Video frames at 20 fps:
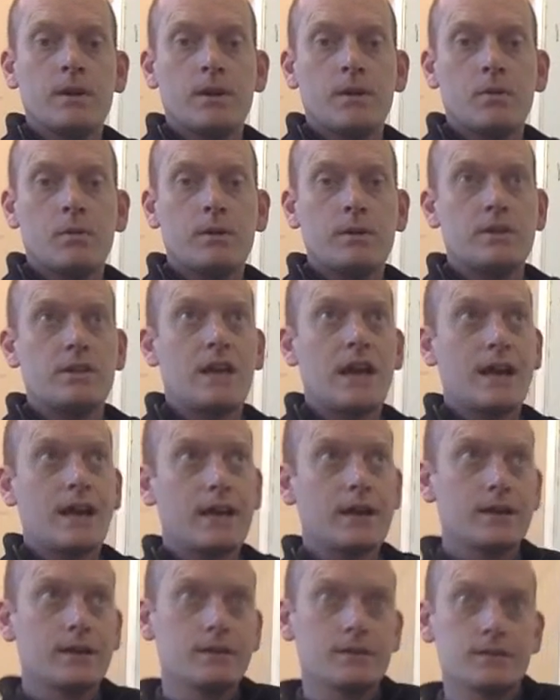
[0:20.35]
which
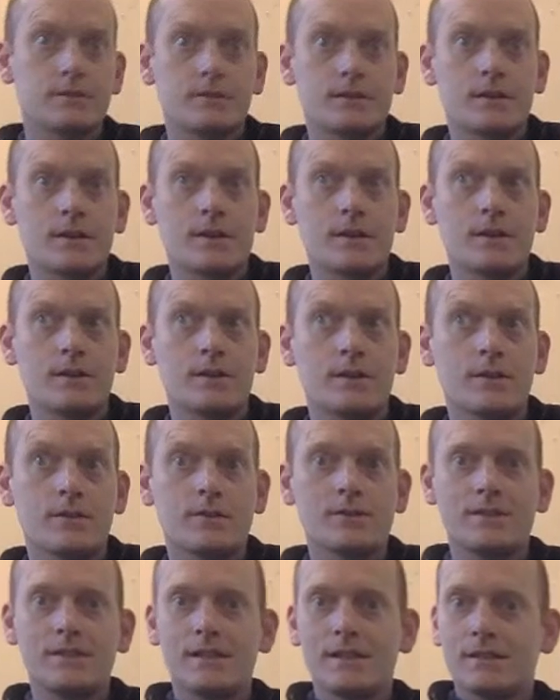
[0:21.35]
has
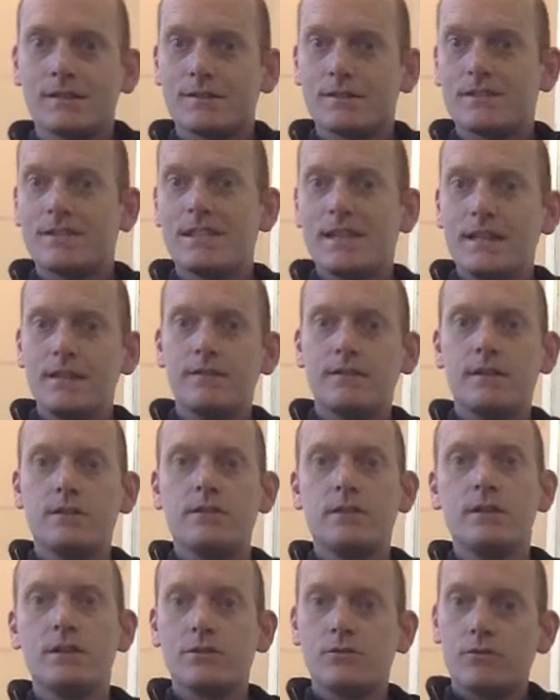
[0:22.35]
16
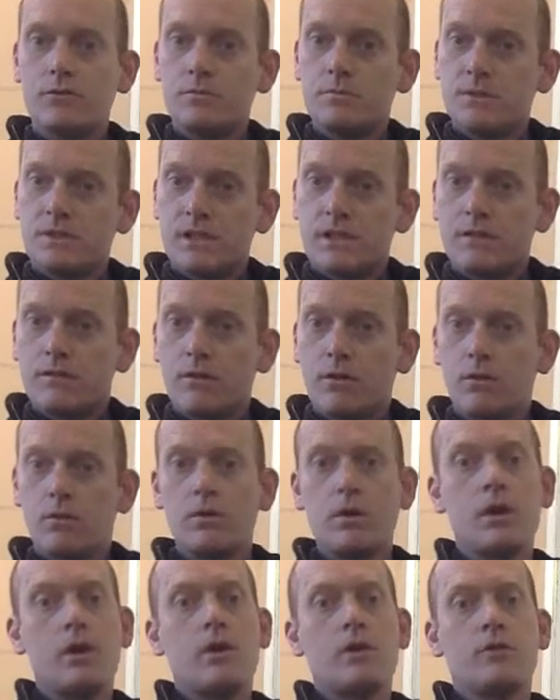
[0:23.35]
digits from 0
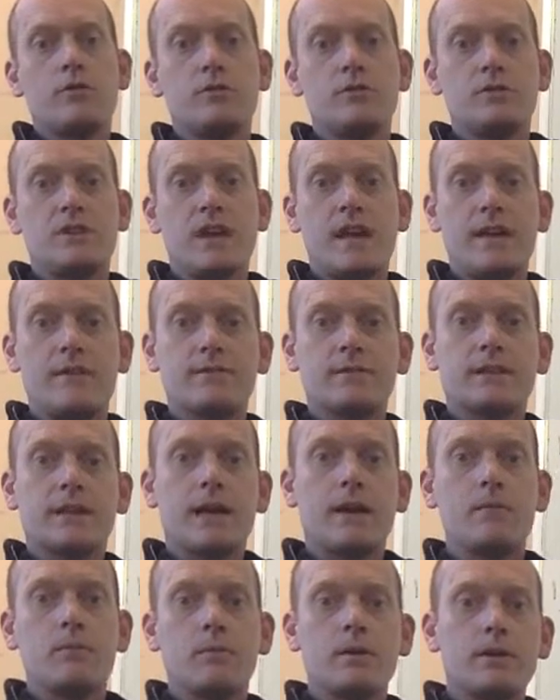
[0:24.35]
through to F to
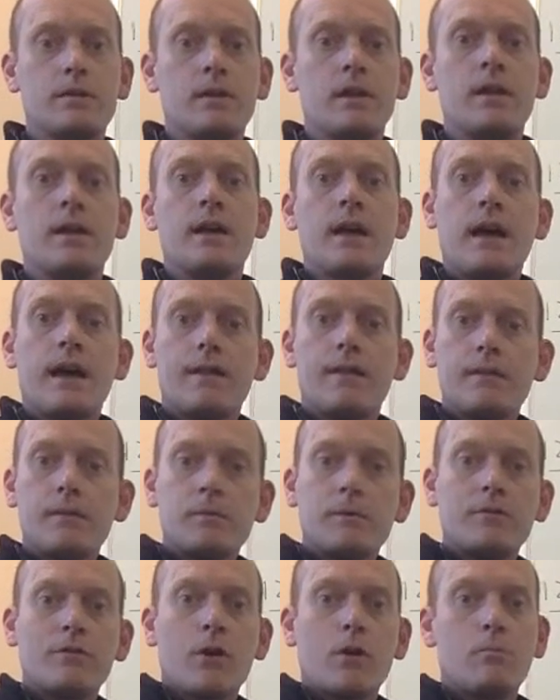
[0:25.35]
count with. And then
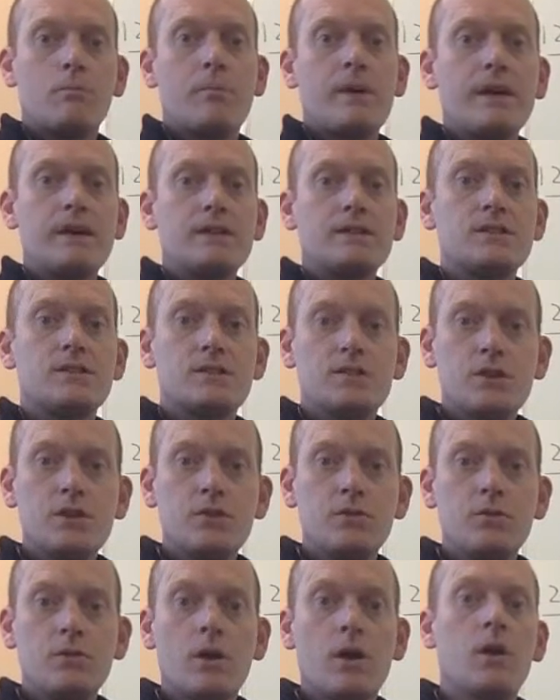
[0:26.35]
we've got base
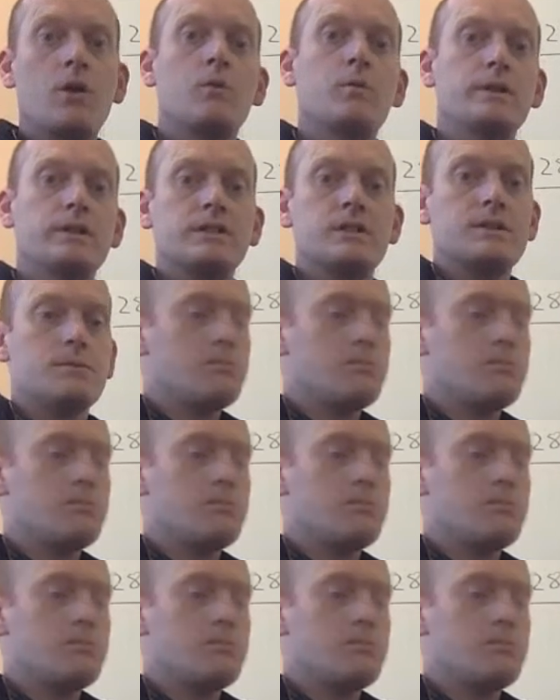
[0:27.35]
2, which is